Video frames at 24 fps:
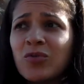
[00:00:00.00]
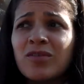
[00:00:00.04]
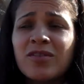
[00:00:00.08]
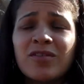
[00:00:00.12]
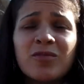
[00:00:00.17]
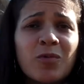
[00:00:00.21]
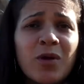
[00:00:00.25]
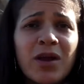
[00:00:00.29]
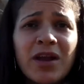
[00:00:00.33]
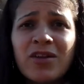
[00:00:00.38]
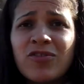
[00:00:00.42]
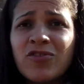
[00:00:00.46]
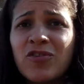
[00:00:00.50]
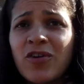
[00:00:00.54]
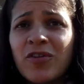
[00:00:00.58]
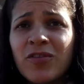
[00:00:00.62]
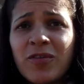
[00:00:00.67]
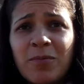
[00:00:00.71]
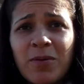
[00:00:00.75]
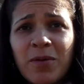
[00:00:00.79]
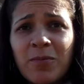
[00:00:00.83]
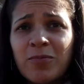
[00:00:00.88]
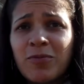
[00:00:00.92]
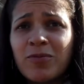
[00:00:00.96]
To assuage
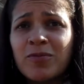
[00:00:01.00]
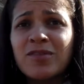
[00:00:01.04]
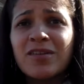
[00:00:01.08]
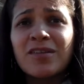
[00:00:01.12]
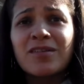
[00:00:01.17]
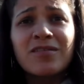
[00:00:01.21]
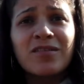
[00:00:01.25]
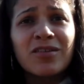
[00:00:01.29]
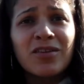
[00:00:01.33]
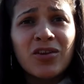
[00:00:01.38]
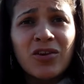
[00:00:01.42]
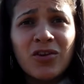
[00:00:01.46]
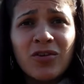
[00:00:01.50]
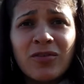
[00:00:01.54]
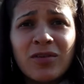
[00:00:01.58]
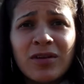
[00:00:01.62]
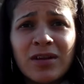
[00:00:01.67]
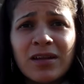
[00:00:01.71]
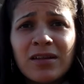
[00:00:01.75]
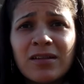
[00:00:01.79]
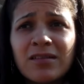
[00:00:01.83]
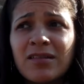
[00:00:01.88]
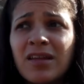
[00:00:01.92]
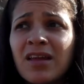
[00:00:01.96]
other people's
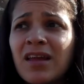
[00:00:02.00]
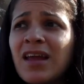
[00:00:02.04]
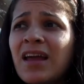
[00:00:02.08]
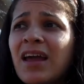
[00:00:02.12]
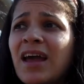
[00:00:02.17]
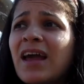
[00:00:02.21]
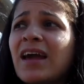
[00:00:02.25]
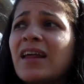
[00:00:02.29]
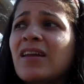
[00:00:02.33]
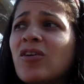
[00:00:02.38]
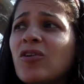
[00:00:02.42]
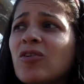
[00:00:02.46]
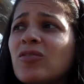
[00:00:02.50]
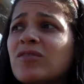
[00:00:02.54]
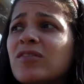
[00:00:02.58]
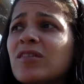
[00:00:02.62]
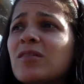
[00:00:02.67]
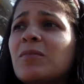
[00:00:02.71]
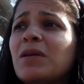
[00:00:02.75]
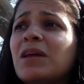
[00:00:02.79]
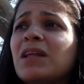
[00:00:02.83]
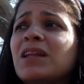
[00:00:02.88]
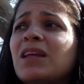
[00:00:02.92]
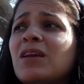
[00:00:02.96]
insecurities. And
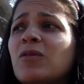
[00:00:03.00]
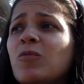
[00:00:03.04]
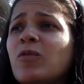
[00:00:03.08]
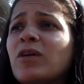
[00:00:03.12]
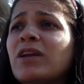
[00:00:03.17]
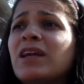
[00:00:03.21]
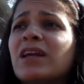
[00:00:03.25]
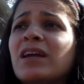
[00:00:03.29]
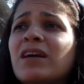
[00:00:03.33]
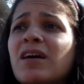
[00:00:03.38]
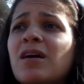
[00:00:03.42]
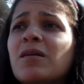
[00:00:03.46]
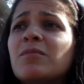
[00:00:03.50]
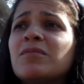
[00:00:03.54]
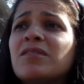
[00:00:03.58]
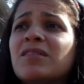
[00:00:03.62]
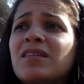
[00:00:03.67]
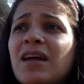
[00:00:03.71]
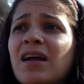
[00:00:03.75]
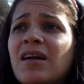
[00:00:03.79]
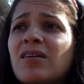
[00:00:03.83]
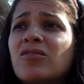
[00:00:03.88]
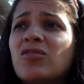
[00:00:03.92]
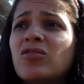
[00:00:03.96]
ultimately, when it comes
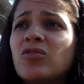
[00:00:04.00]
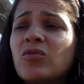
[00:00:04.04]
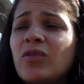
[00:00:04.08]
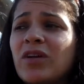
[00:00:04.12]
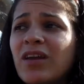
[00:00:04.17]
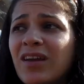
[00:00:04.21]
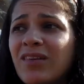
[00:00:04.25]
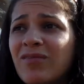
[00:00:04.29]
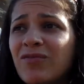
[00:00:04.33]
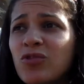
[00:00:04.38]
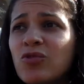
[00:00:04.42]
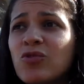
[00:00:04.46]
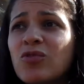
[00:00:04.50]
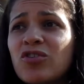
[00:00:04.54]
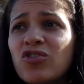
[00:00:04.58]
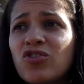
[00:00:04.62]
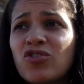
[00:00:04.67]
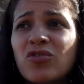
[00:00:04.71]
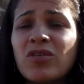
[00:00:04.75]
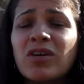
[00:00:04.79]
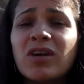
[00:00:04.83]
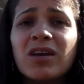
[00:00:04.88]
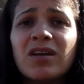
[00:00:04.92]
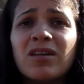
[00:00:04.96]
down to it, if you are
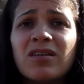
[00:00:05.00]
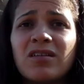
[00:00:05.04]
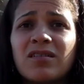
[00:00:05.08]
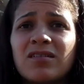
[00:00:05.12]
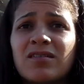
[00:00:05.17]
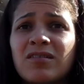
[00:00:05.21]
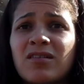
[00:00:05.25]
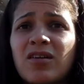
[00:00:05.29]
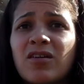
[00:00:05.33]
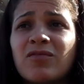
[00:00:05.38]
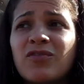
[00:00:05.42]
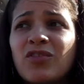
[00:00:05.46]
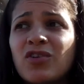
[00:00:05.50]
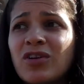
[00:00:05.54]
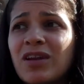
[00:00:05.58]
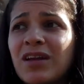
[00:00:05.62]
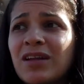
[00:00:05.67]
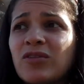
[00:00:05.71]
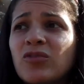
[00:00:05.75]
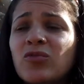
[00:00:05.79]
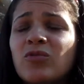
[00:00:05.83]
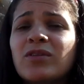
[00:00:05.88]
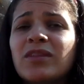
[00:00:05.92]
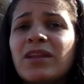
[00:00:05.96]
shrinking yourself, you're
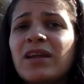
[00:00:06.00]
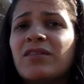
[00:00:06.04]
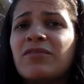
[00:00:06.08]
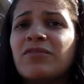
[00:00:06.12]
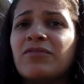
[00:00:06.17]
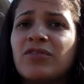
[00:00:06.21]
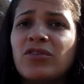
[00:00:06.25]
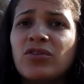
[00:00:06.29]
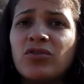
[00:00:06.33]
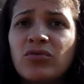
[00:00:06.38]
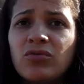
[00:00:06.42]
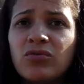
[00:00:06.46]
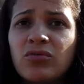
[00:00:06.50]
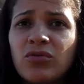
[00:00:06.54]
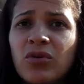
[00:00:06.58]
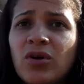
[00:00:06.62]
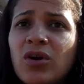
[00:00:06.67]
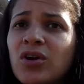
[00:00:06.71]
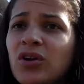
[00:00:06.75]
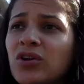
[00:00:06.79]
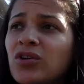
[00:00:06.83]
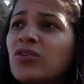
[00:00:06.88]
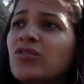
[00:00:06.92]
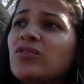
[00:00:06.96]
not doing that for you.
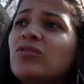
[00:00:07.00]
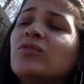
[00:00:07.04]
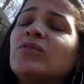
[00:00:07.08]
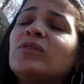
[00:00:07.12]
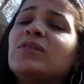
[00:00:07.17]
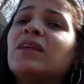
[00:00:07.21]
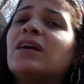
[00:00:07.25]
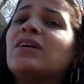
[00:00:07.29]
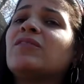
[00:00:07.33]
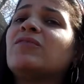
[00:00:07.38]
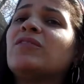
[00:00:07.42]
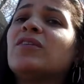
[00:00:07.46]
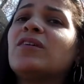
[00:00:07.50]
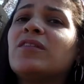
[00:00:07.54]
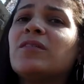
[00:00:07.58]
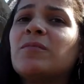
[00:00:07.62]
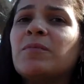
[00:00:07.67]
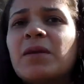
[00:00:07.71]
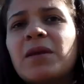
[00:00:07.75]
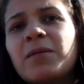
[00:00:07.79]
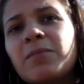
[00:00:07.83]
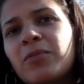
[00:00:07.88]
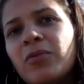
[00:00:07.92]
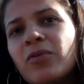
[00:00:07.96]
You're doing that for other
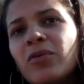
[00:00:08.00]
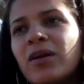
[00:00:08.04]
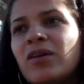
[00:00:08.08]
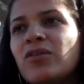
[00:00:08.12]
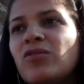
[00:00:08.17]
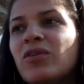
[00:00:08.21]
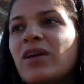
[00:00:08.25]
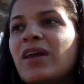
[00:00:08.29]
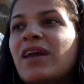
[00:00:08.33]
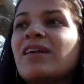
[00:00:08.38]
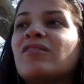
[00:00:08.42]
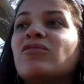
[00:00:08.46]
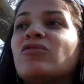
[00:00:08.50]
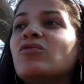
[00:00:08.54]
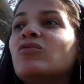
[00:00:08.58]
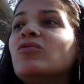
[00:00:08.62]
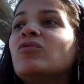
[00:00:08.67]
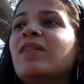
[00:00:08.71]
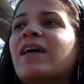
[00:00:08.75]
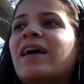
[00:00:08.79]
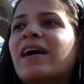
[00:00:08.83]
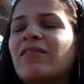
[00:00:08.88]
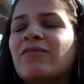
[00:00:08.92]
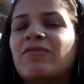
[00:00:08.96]
people. And you can't do
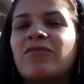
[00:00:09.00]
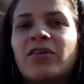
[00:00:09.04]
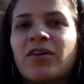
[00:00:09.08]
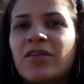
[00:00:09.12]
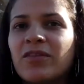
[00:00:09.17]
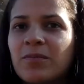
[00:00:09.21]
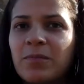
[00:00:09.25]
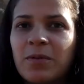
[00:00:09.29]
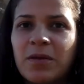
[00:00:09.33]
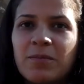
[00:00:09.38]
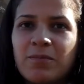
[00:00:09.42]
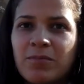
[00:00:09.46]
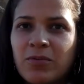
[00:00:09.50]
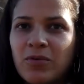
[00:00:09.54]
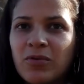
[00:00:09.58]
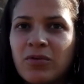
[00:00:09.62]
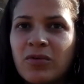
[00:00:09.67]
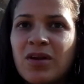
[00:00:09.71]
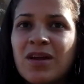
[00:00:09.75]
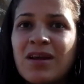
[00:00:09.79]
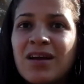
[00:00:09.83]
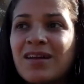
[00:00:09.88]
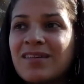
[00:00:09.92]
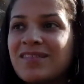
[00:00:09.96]
that for other people
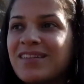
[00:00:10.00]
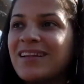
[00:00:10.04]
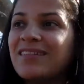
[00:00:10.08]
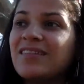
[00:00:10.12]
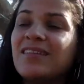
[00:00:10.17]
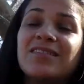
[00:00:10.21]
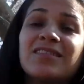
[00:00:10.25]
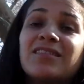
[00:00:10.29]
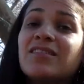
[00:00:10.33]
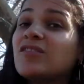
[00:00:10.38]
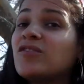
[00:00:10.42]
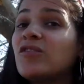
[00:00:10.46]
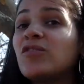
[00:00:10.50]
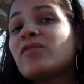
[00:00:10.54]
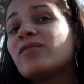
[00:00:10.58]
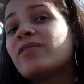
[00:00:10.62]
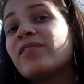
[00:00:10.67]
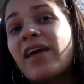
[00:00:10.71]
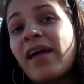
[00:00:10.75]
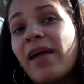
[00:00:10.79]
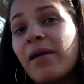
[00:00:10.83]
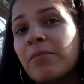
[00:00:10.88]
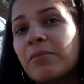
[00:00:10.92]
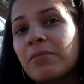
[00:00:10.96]
because that doesn't
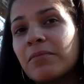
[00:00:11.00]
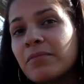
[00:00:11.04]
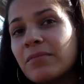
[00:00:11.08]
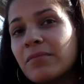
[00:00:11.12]
serve them.